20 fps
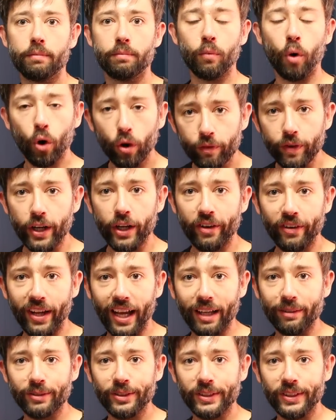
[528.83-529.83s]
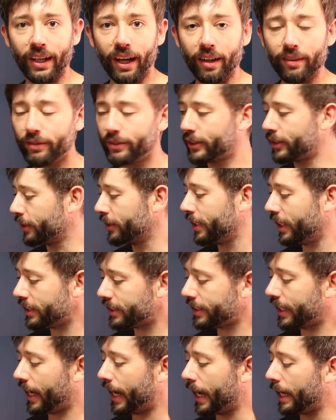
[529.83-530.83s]
More video game stuff. So
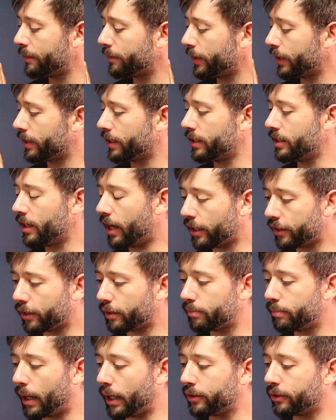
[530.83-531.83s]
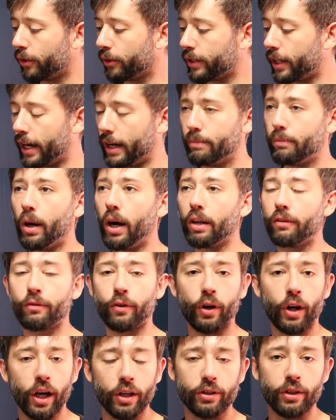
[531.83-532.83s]
this came with another bundle that I bought
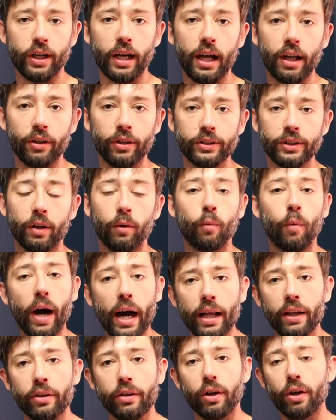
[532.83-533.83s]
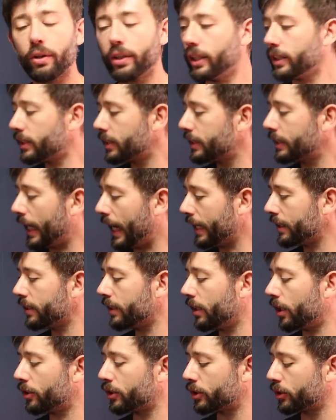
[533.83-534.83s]
for $100 a while ago. This sat
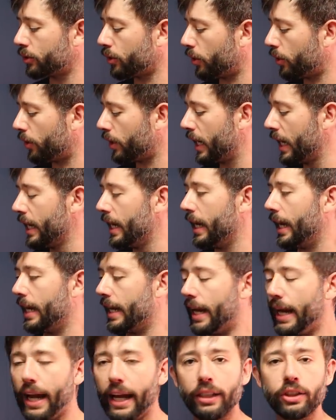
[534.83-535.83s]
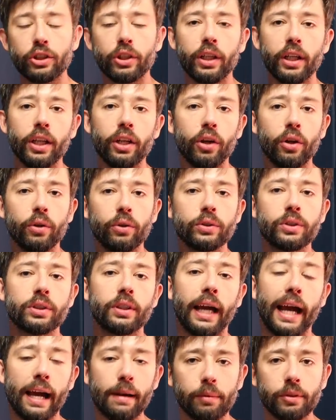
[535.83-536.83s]
in our store and I actually
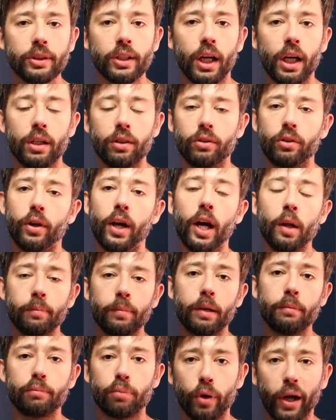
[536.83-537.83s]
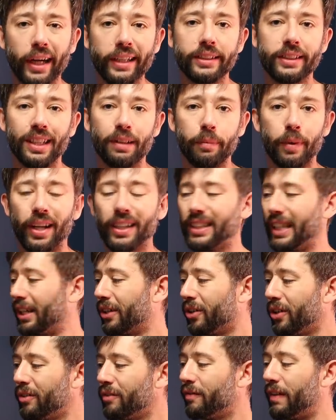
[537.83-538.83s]
used Amazon to help me price it because I
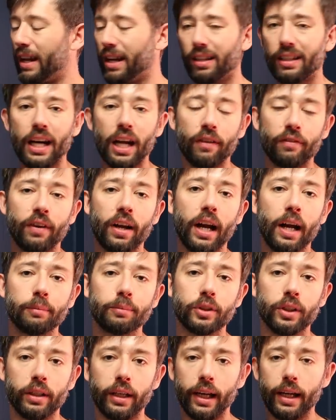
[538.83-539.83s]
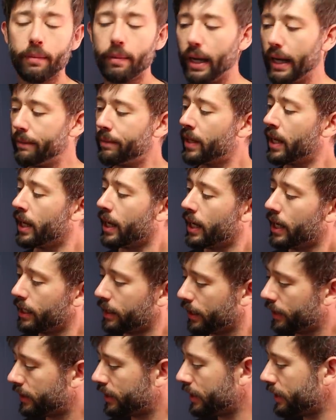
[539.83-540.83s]
couldn't find a lot of comps on eBay.
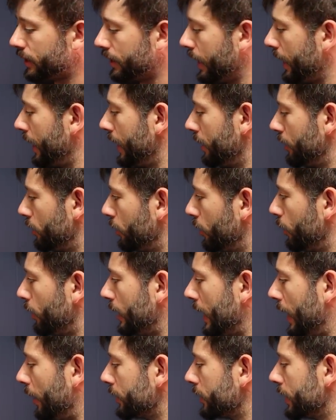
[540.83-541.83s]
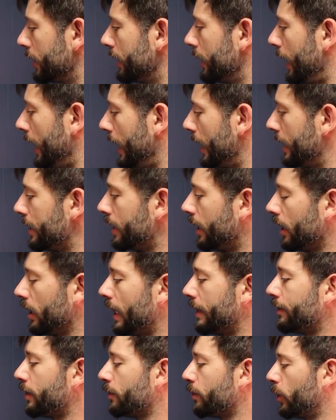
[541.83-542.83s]
This is the
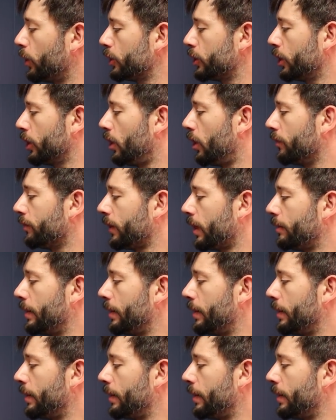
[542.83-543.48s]
2011 version of